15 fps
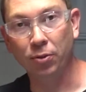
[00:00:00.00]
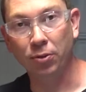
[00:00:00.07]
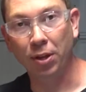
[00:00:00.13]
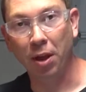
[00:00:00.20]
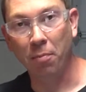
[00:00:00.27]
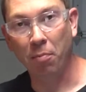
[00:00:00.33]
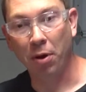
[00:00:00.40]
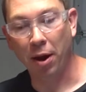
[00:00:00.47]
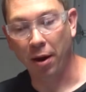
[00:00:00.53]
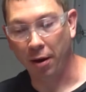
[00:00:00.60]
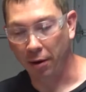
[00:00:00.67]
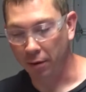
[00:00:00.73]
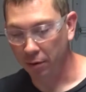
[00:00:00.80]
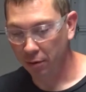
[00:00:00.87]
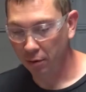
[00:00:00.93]
Old Empire.
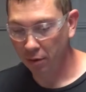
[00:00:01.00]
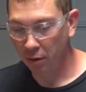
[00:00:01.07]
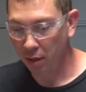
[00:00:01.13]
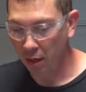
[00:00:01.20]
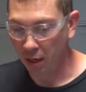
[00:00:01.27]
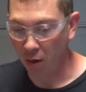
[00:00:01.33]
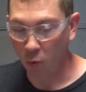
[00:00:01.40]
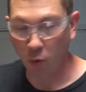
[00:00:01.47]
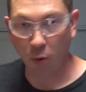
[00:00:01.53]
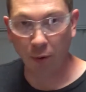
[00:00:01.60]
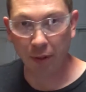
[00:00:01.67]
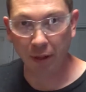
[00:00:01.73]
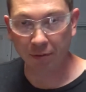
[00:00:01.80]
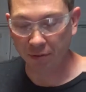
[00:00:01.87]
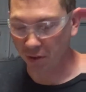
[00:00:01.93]
Where we
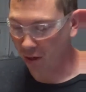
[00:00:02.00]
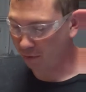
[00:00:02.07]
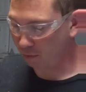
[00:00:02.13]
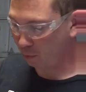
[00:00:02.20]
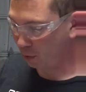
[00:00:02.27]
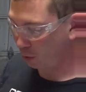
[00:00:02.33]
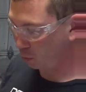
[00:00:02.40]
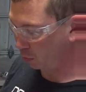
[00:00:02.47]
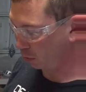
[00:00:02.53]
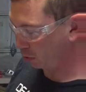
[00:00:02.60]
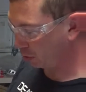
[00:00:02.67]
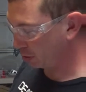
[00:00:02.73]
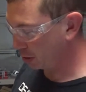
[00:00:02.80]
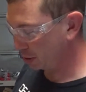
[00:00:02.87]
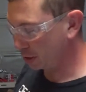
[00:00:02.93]
left off, we
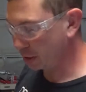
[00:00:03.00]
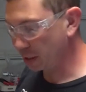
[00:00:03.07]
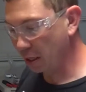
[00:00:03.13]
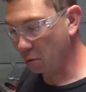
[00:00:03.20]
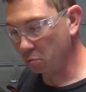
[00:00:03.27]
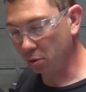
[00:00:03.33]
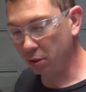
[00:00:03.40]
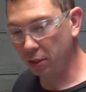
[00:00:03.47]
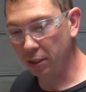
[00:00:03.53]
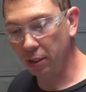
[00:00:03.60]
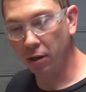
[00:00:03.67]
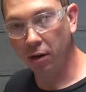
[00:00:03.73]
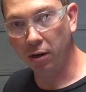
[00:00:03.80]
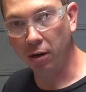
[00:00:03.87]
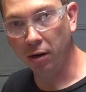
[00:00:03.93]
were disassembling
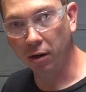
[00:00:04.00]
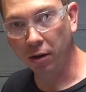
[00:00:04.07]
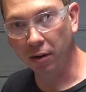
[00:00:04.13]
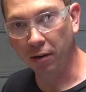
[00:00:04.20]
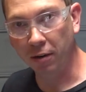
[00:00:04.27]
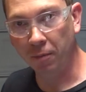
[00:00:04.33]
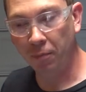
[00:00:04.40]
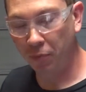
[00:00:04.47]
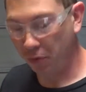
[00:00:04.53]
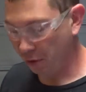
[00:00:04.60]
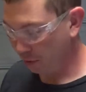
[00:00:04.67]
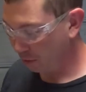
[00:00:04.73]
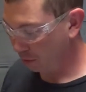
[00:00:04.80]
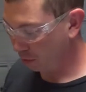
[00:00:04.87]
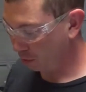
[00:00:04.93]
our
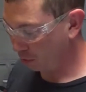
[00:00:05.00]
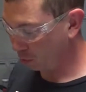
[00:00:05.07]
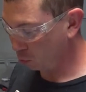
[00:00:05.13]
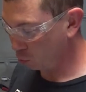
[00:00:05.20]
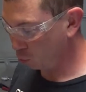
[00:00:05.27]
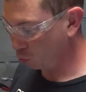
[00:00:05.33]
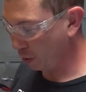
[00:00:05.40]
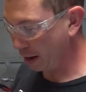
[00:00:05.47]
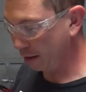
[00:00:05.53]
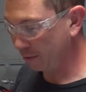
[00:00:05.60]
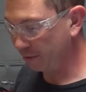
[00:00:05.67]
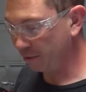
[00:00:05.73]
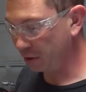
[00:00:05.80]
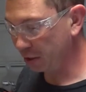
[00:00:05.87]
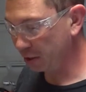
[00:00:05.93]
right
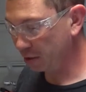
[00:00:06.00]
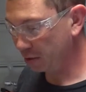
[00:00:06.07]
foot?